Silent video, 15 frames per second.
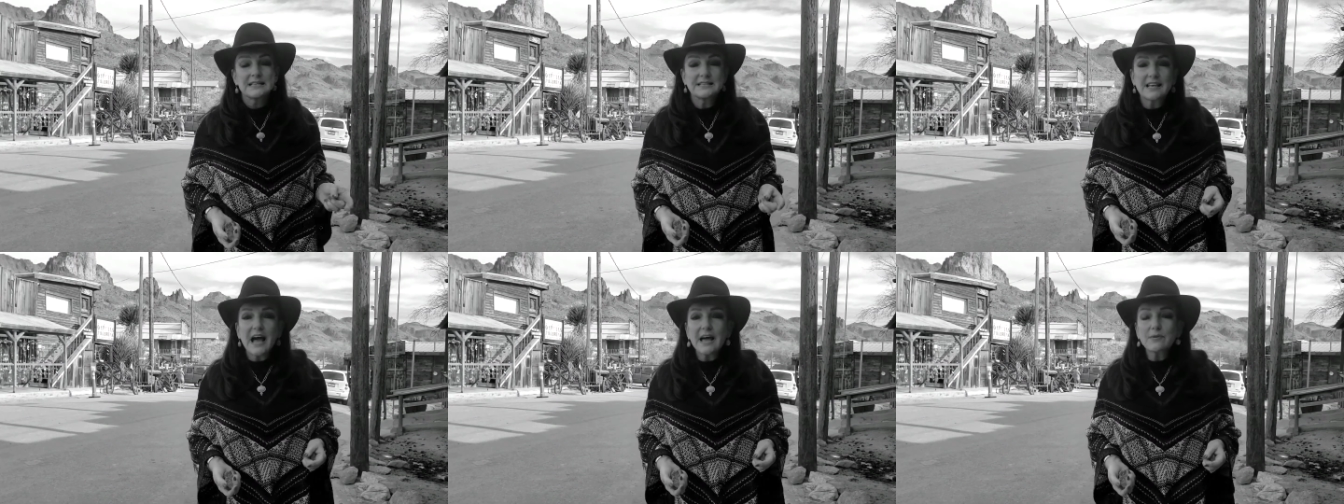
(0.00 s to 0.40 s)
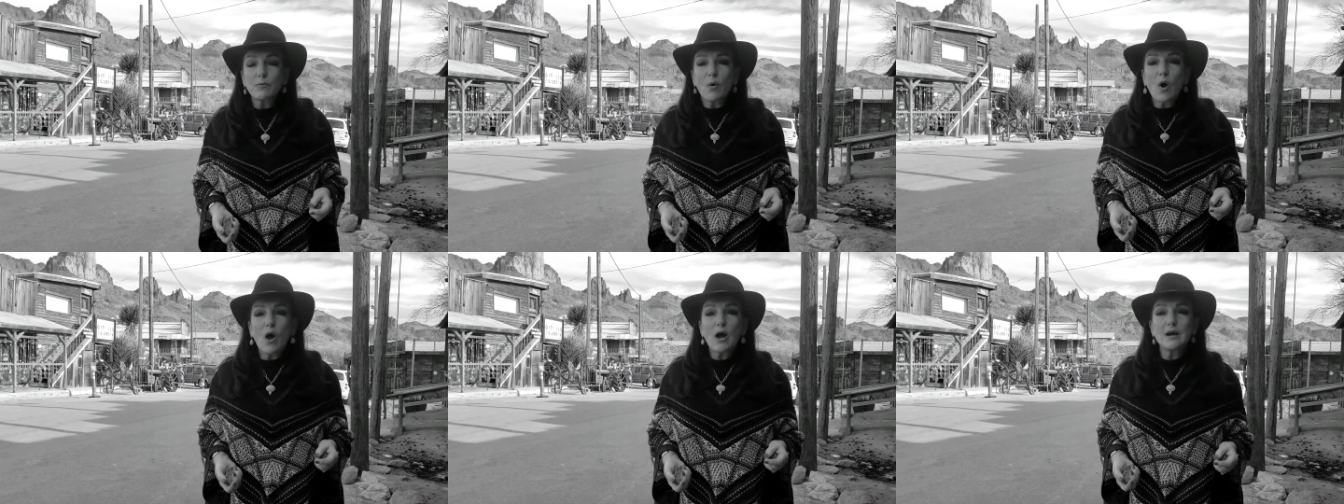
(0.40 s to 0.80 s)

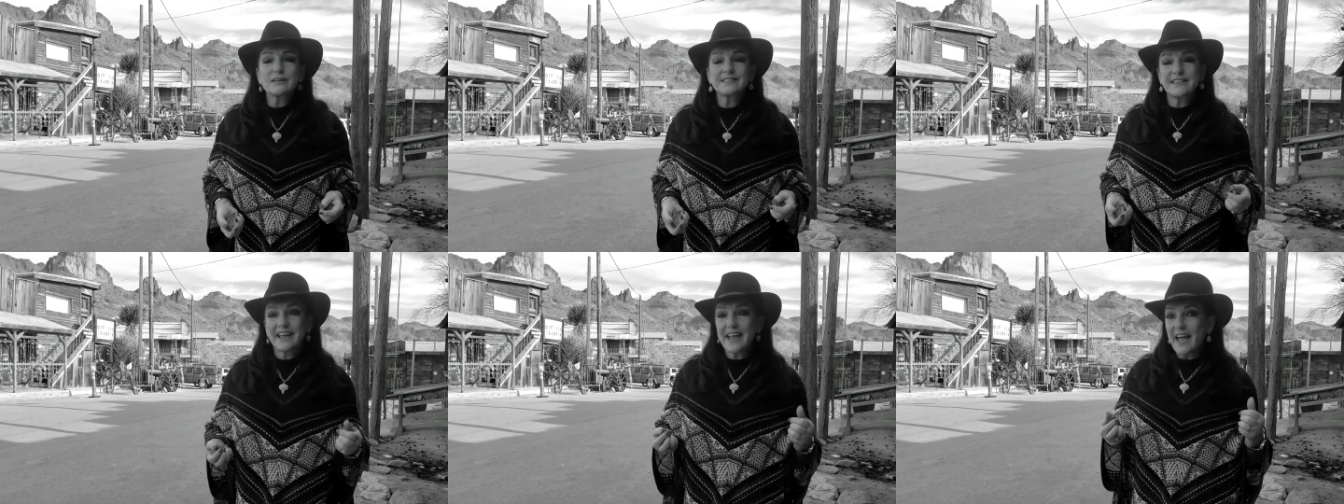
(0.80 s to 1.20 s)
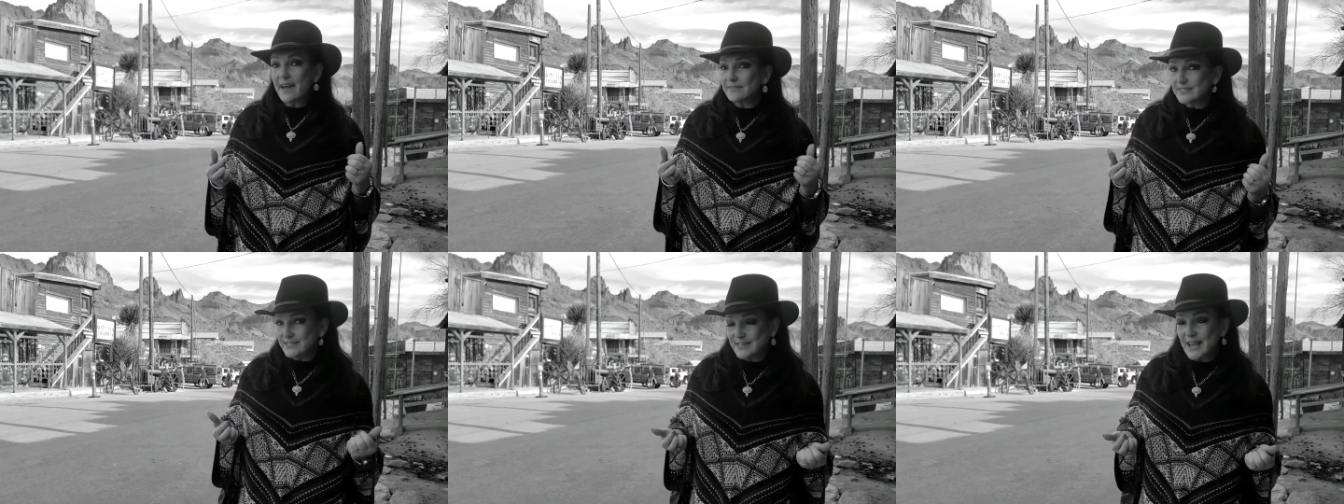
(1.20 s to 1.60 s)
sidewalks, they
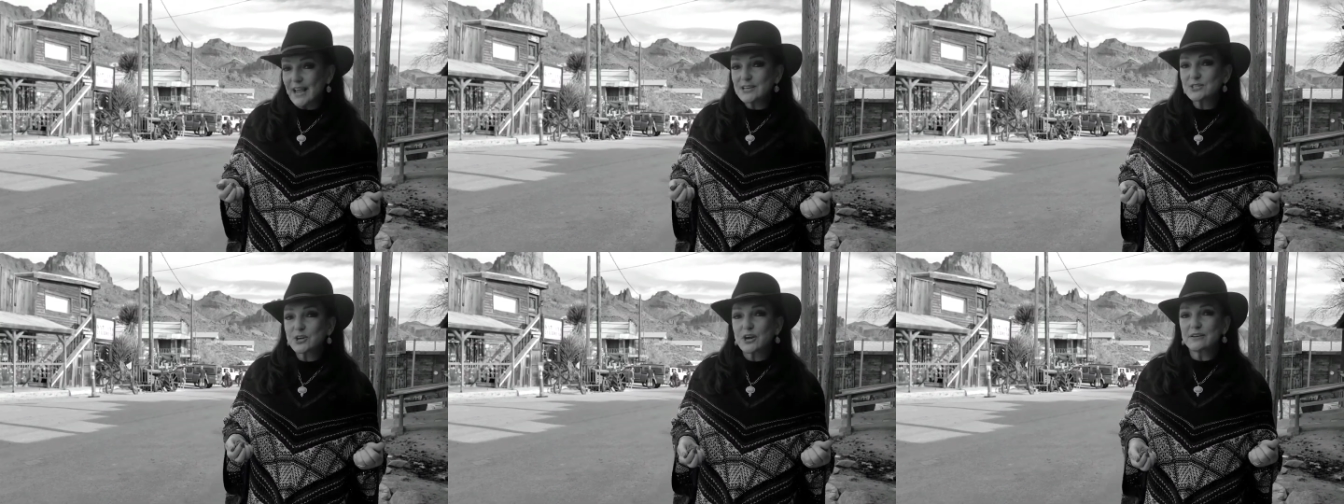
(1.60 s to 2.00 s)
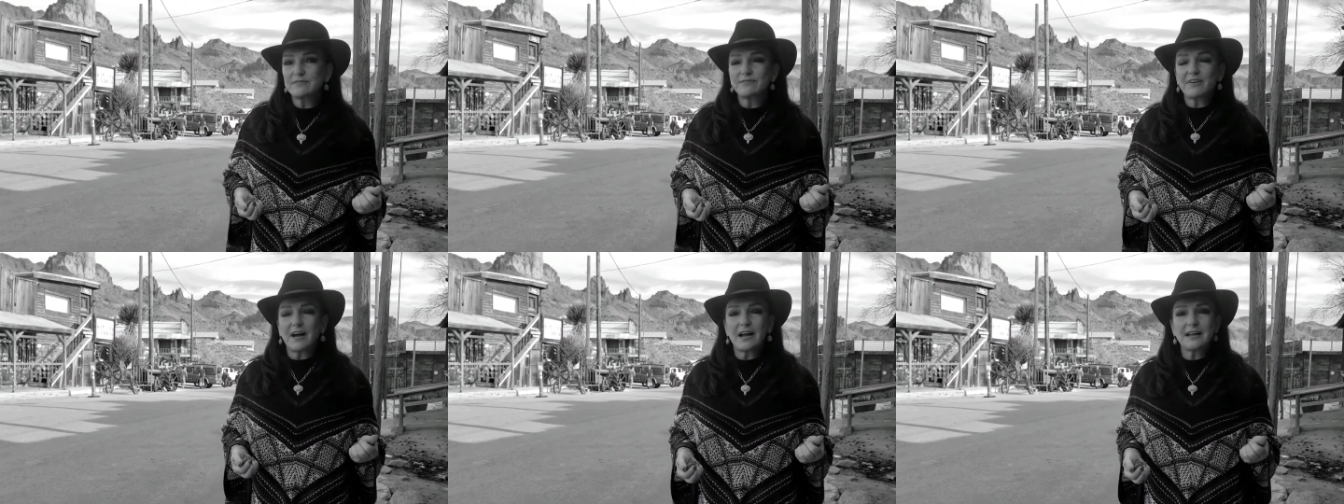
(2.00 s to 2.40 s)
have stage
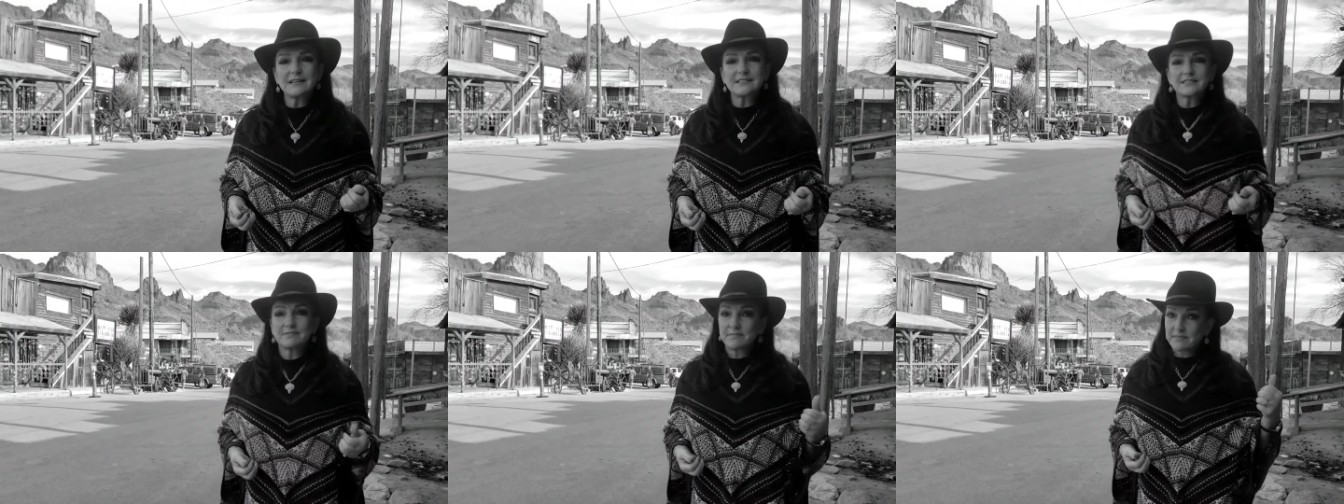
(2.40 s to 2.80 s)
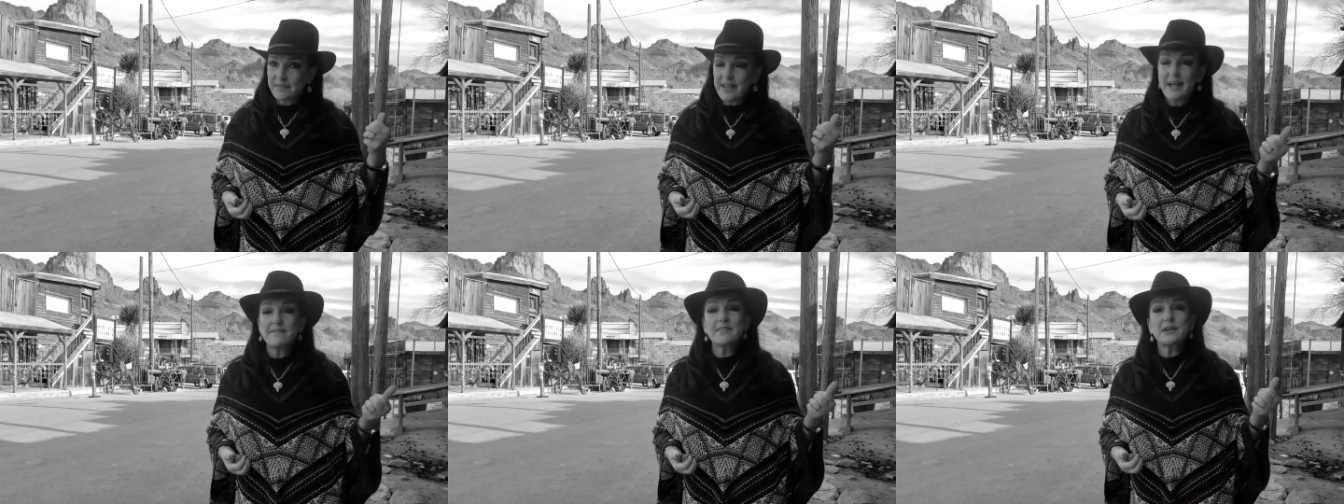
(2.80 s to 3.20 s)
gunfights,
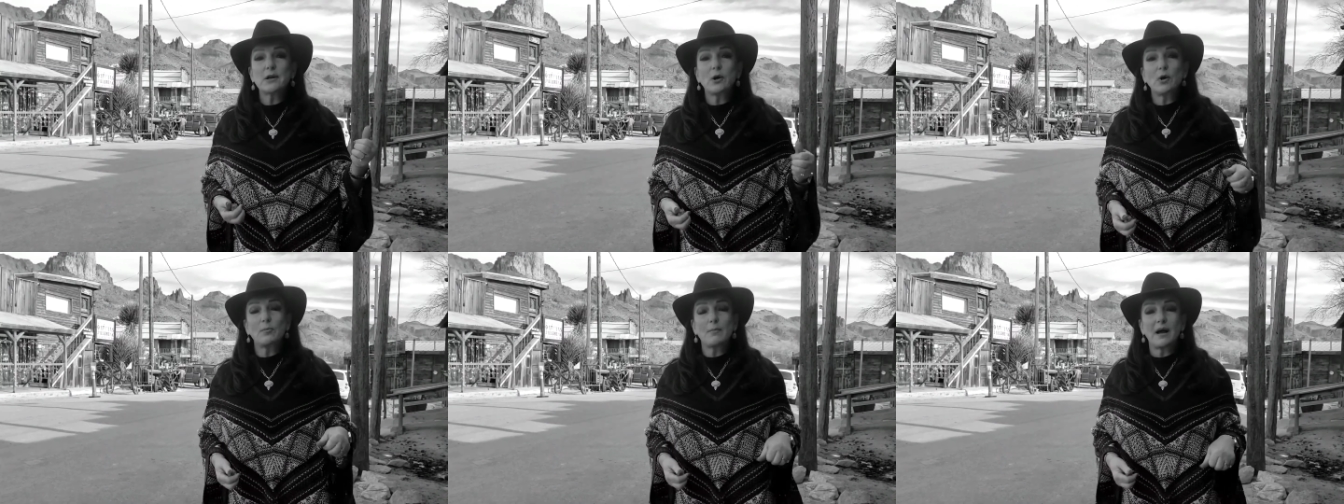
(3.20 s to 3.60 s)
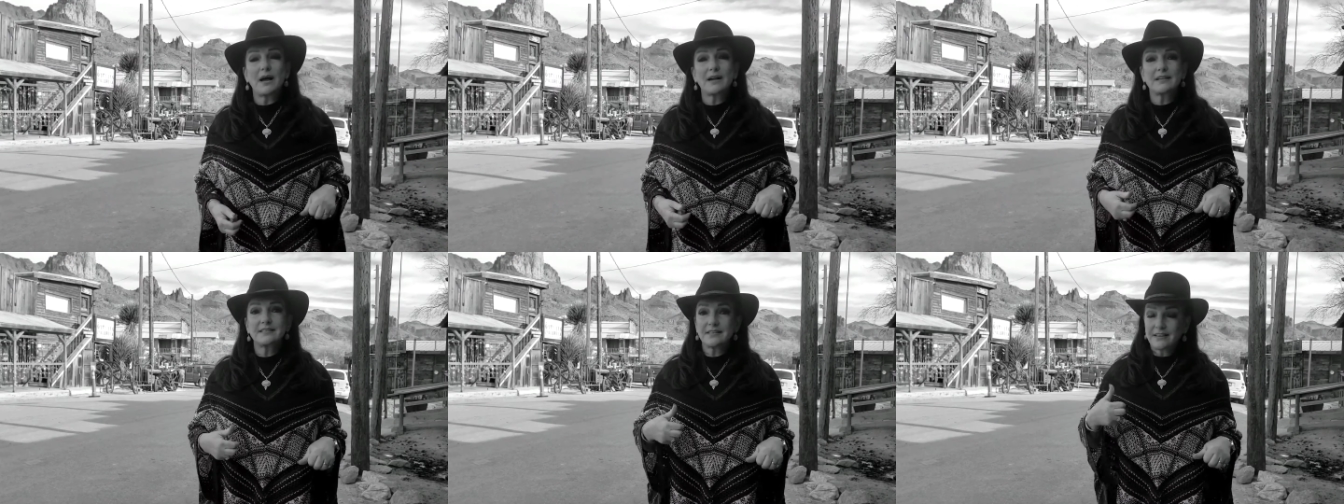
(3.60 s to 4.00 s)
they have the gold
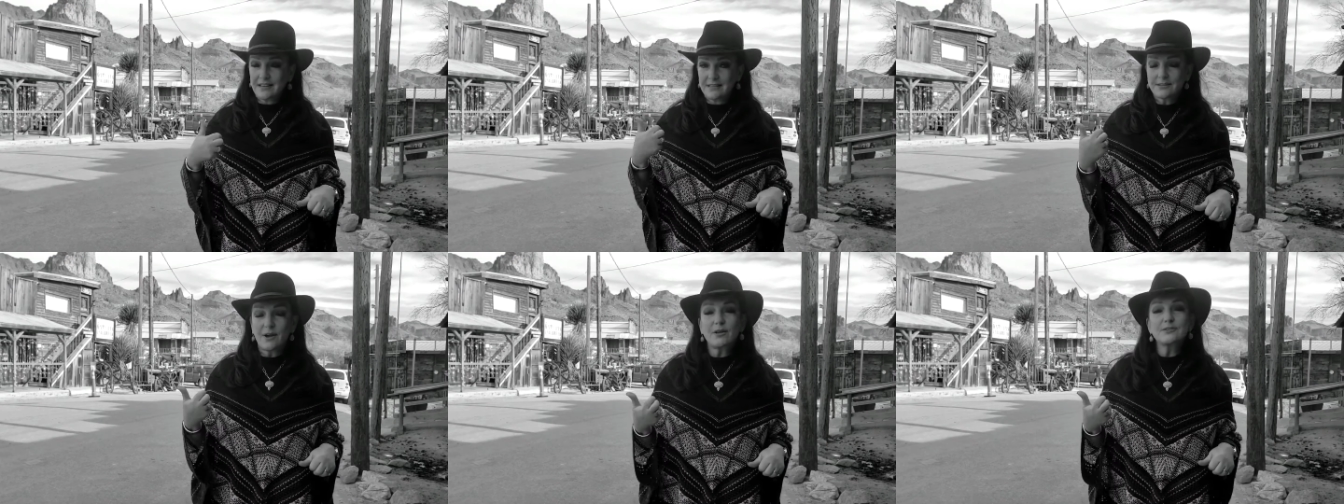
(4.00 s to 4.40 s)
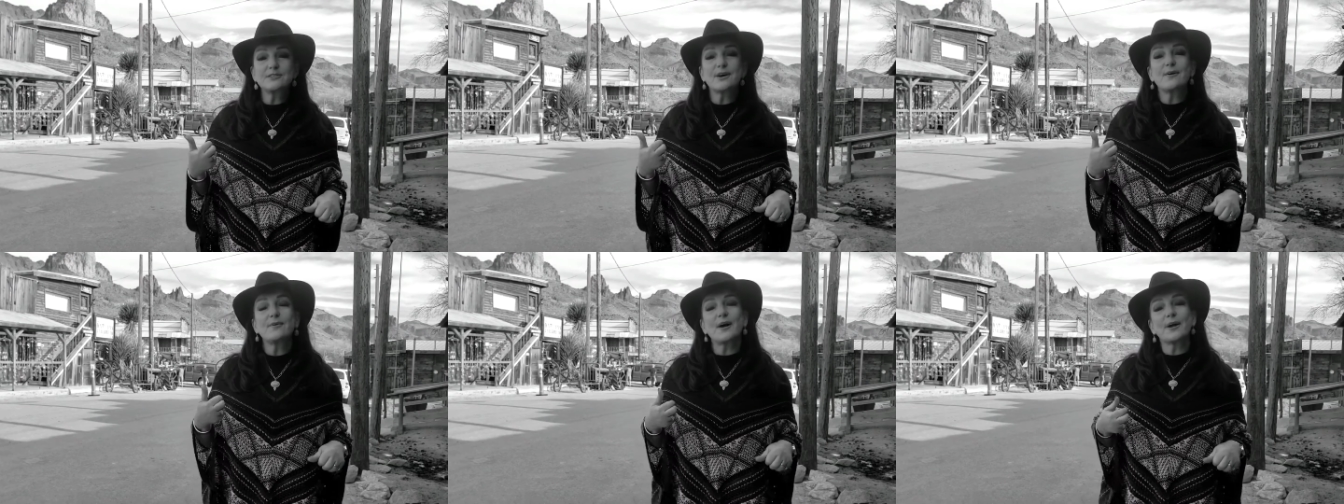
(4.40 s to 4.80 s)
mines. It's
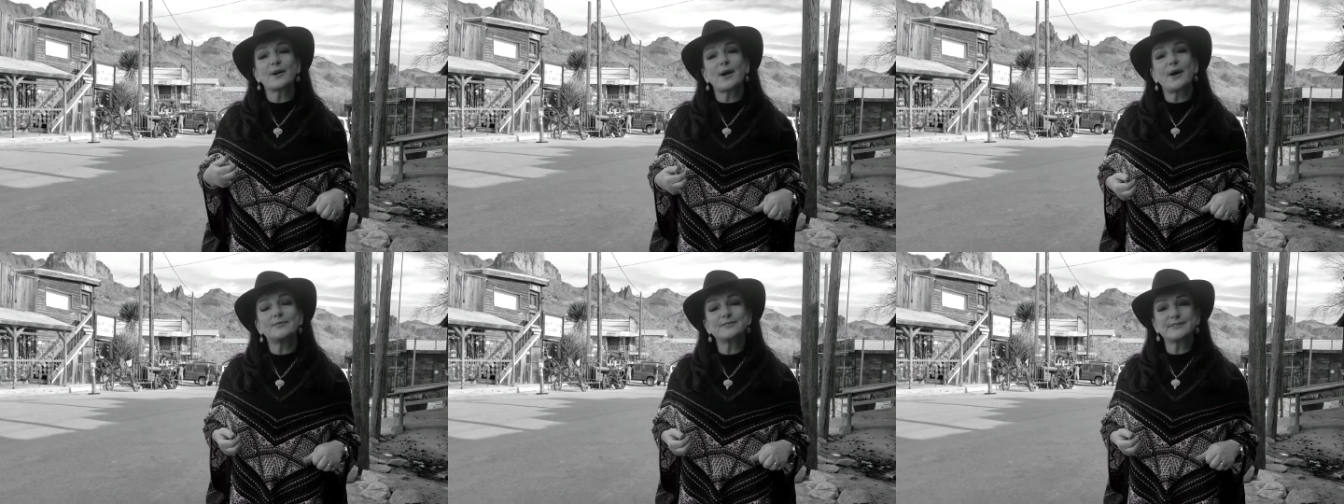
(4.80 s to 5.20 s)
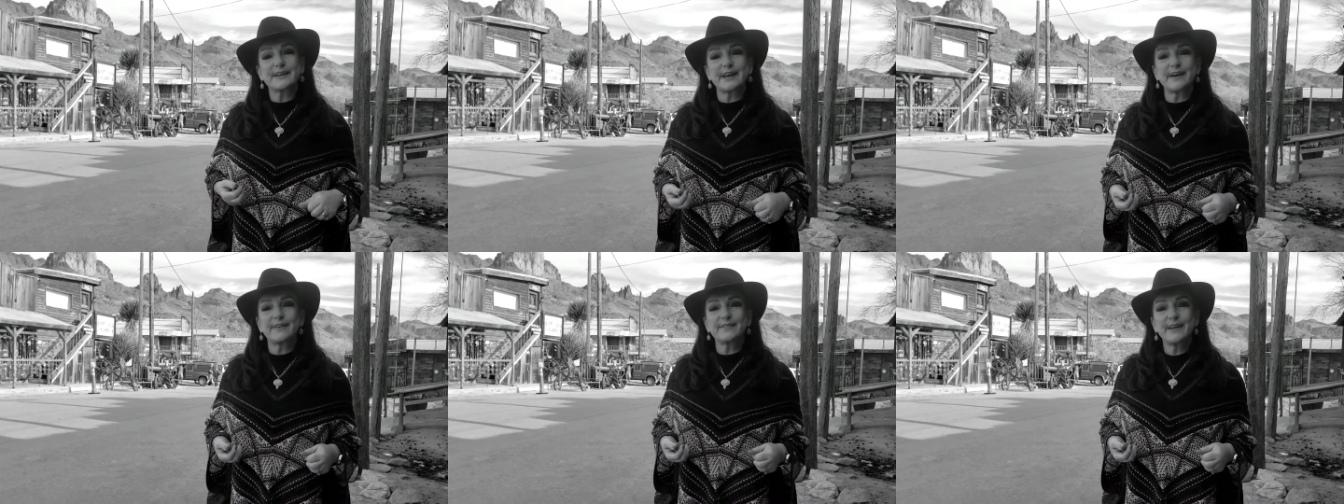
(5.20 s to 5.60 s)
also a ghost
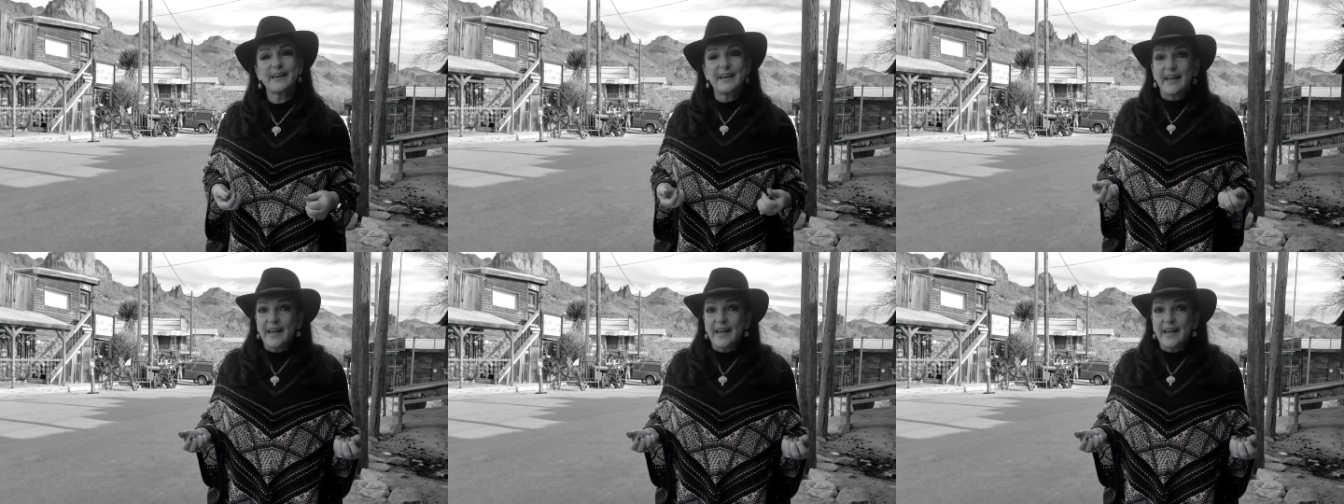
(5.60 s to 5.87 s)
town.